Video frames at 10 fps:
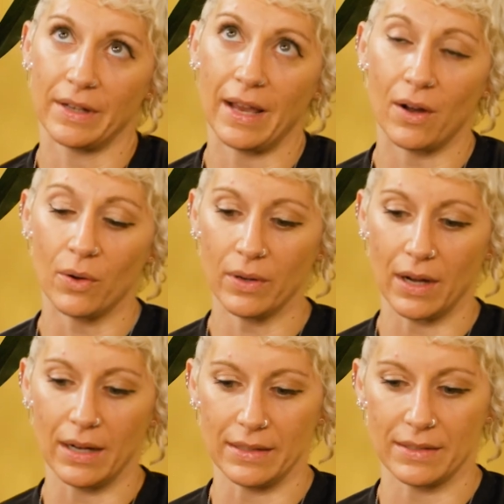now,
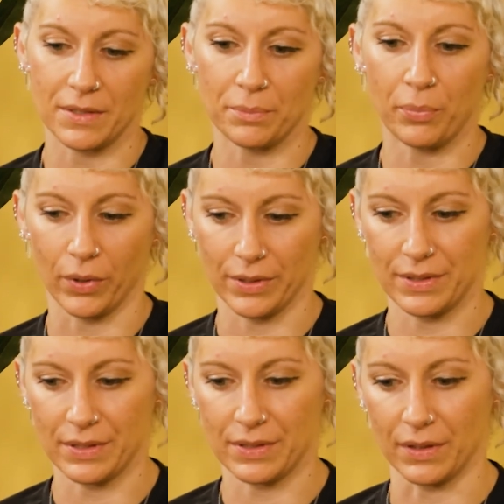it's
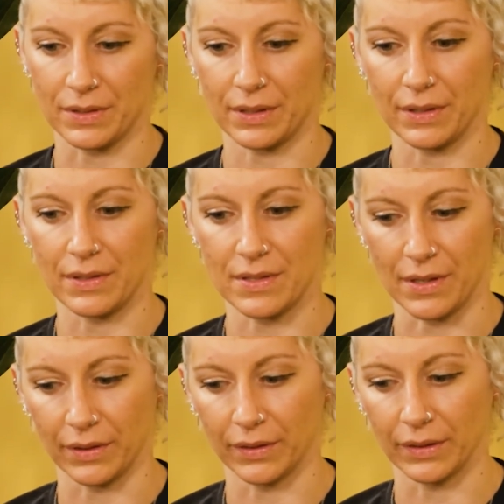important to start to
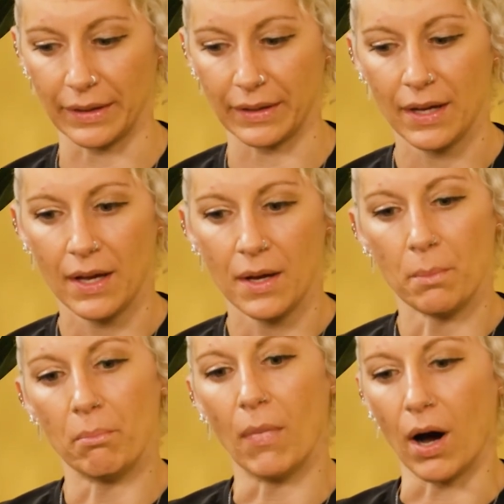consider like
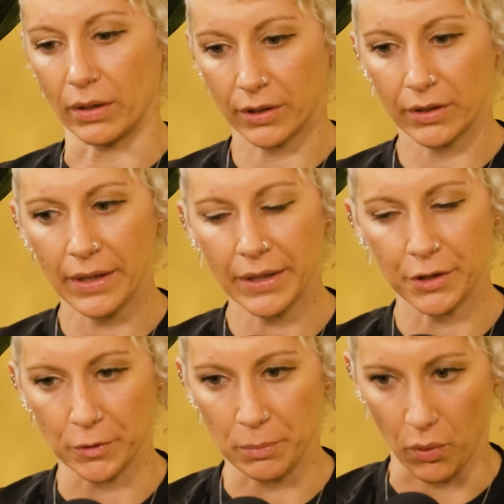monitoring
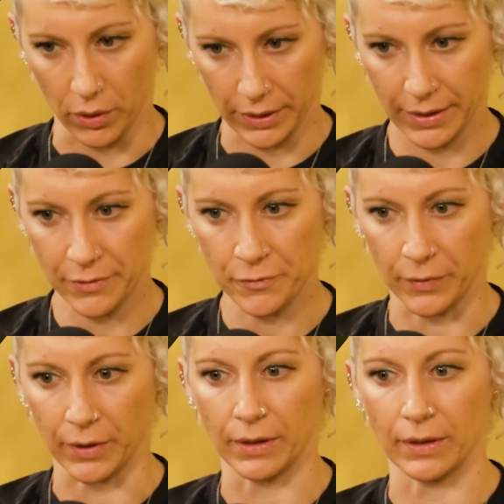and reporting
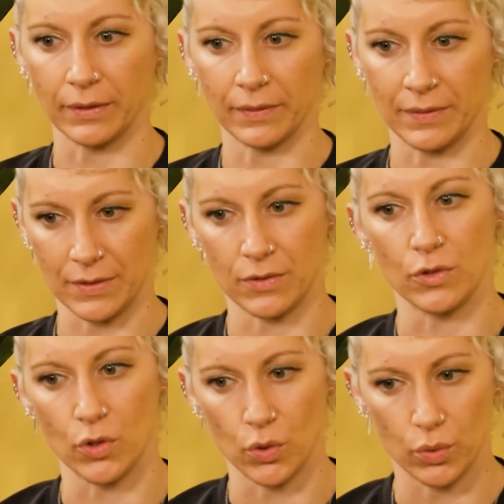for these
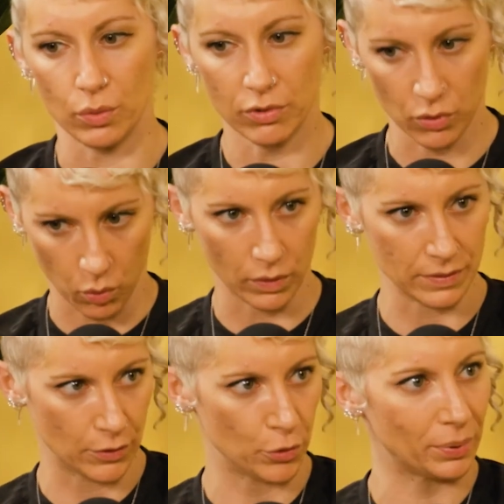new
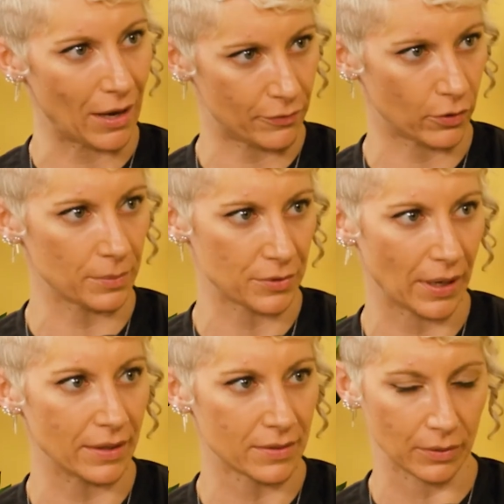tools and new platforms,
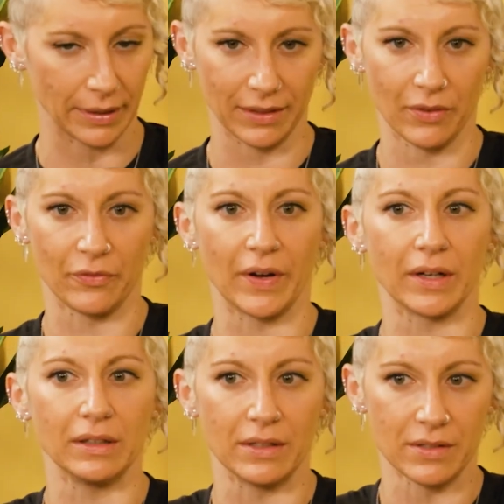right? So like at the
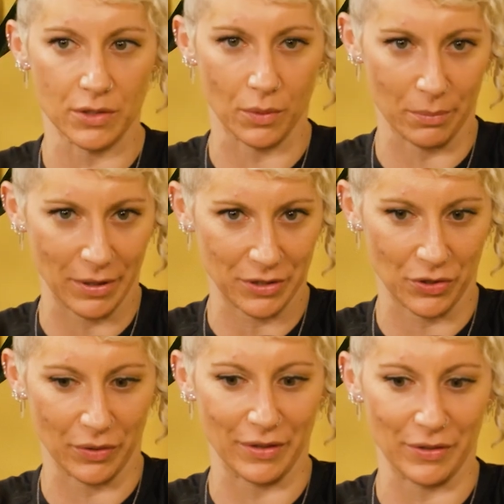very least, you want to make
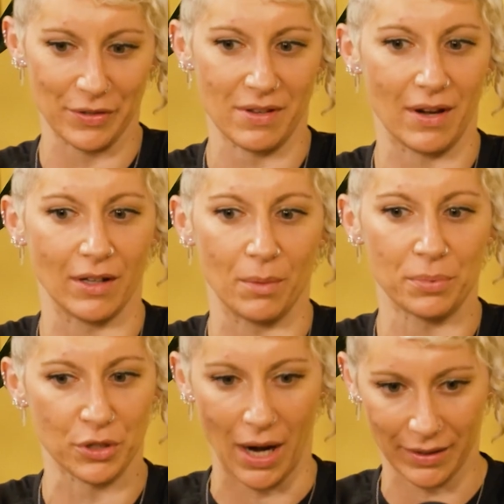sure that you're setting
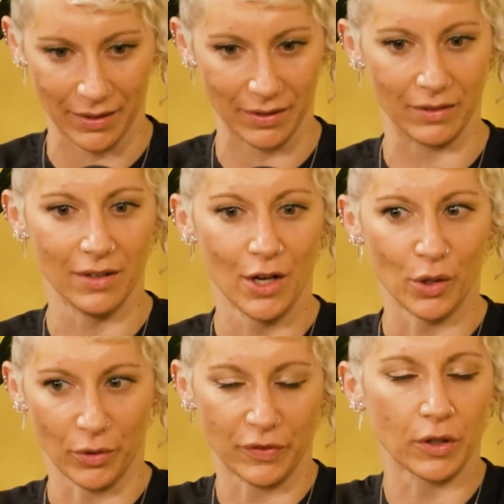up tracking,
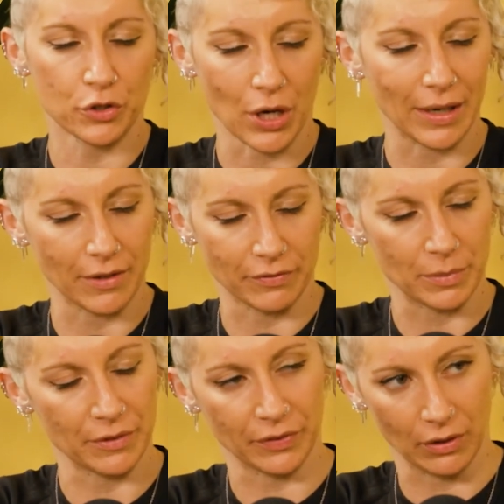referral tracking
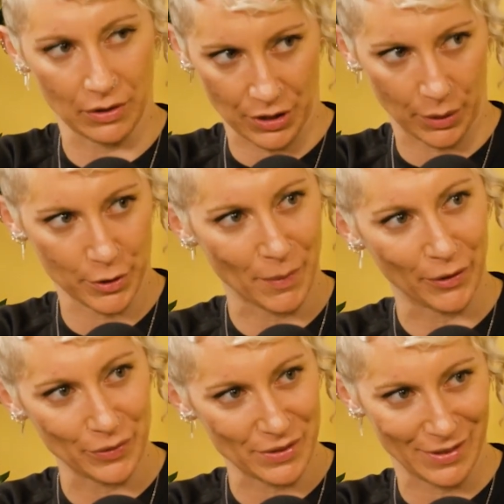from different large language
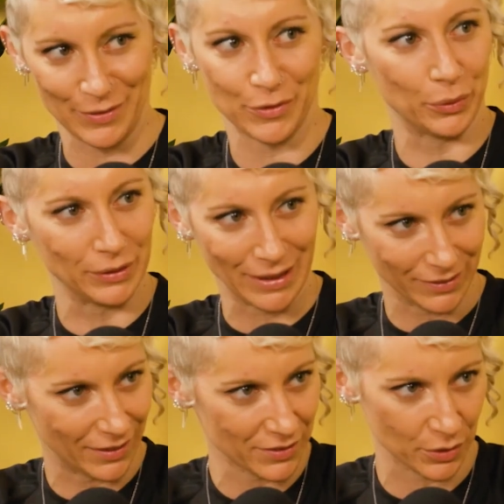models in Google
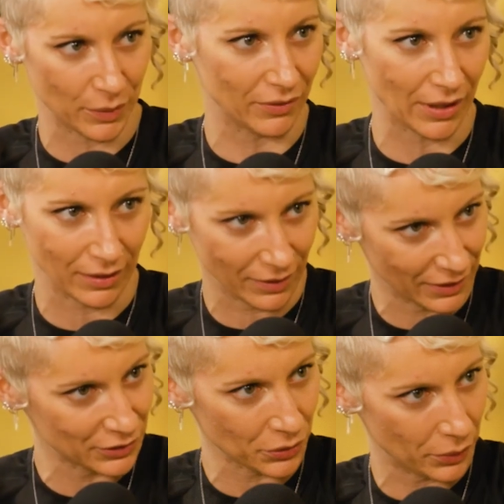Analytics or whatever
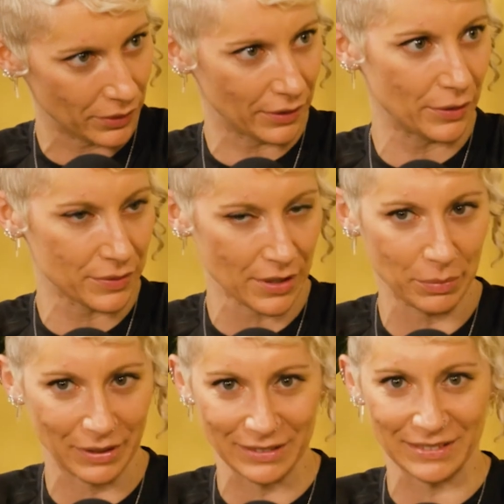analytics tool you're
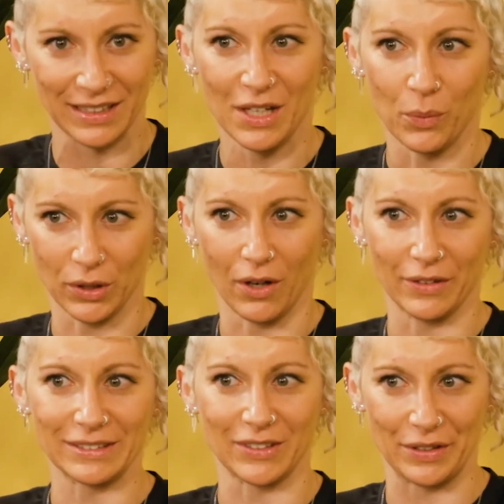using, because we're
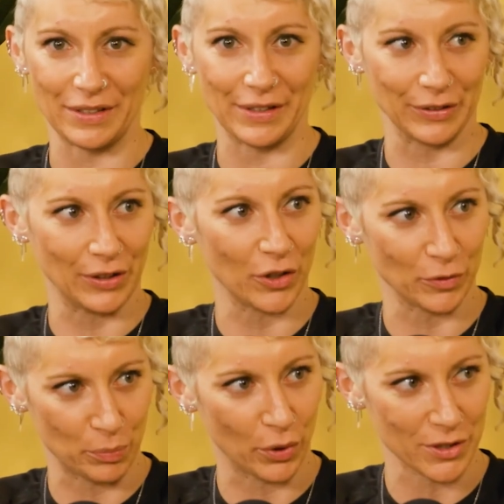already starting to hear a lot
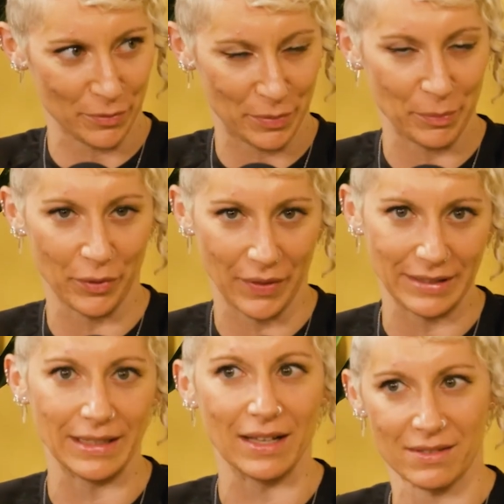of reports from people
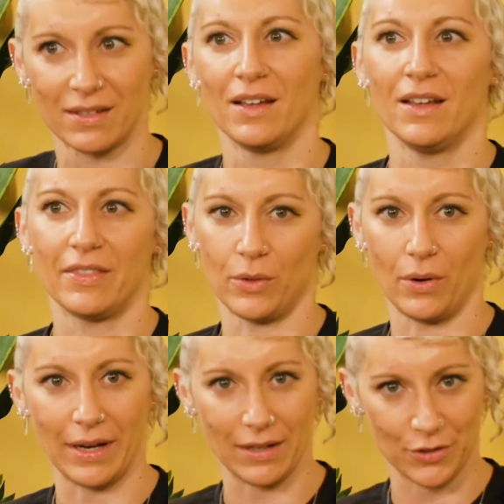that yes, their
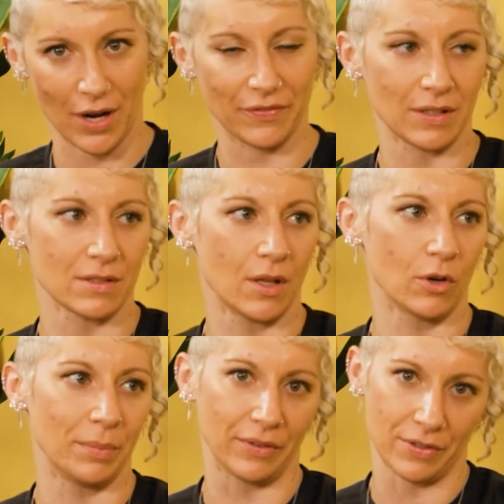organic traffic is
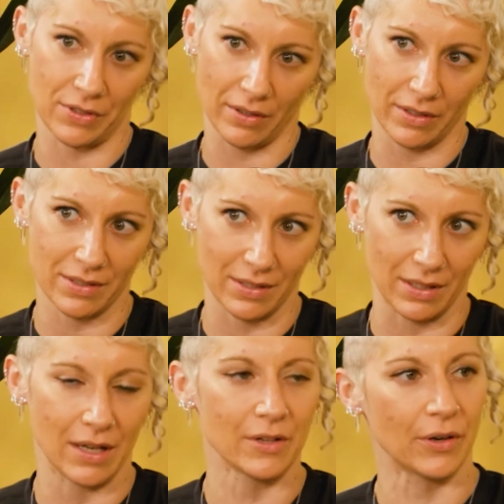lower, but they're starting to see
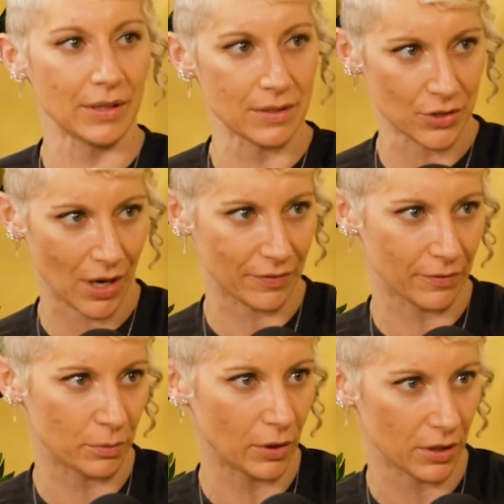an increase in
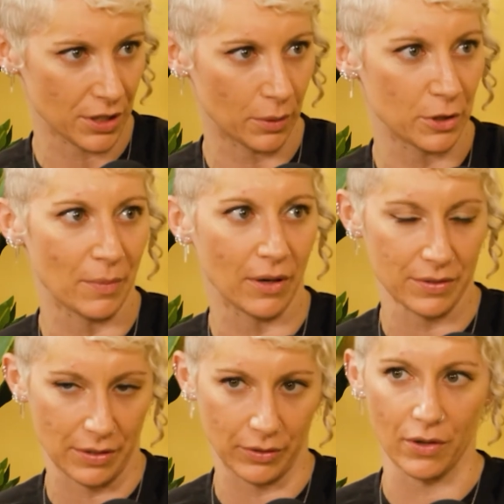traffic from large language
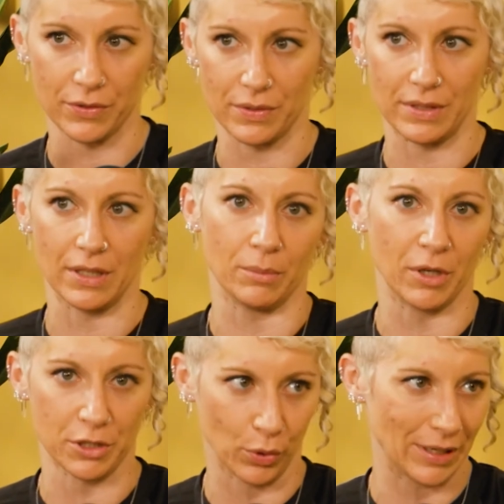models, and they're also seeing a
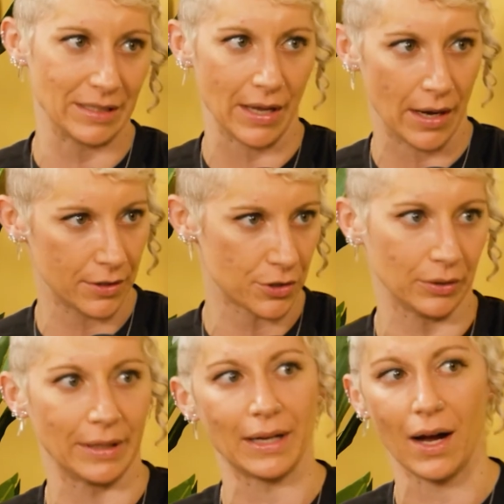much more engaged
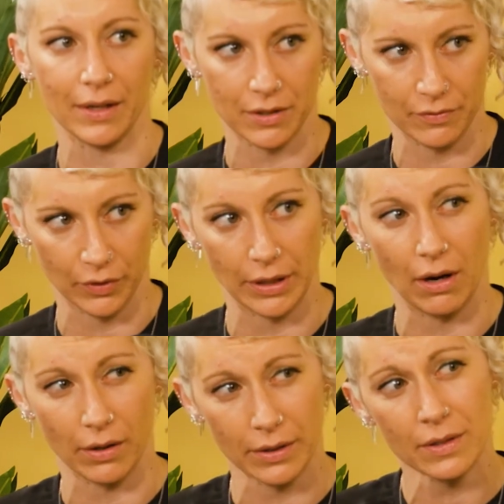or like high converting
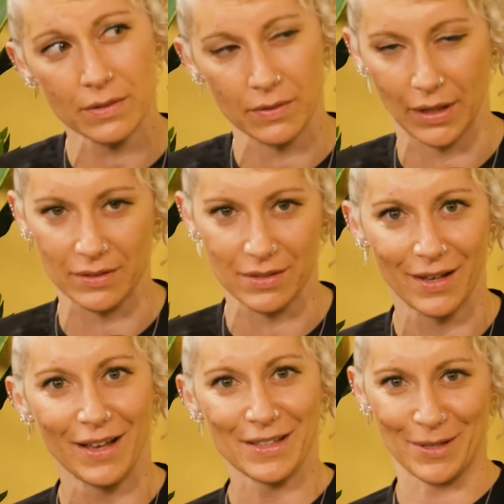audience. So that's
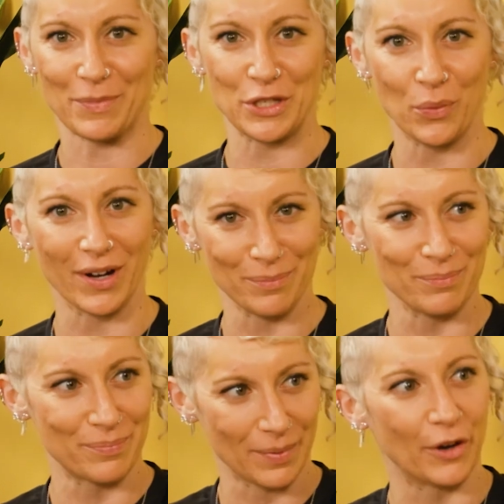something you want to
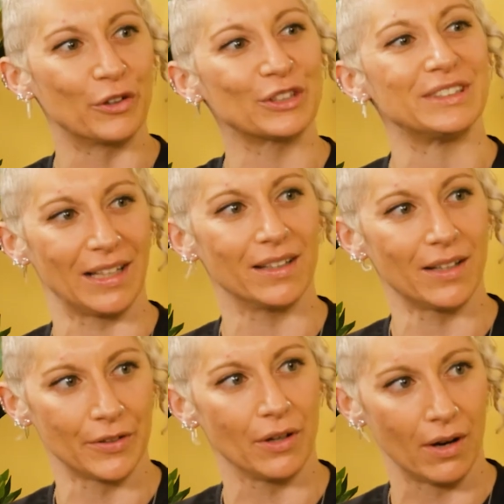
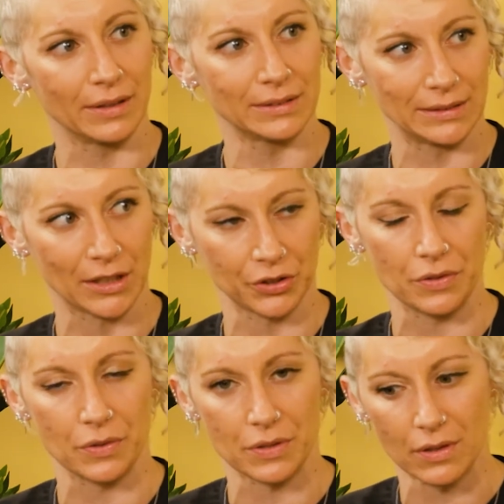understand, how your audience is
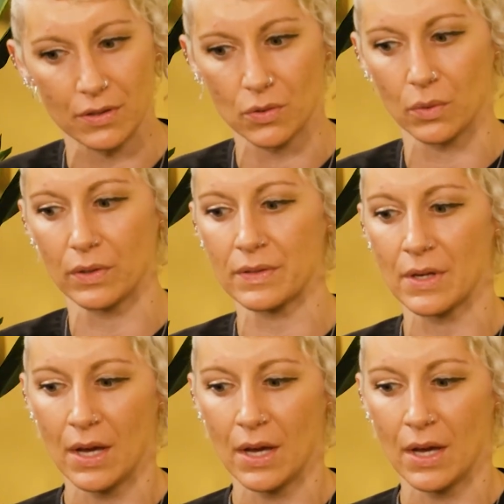actually using these tools.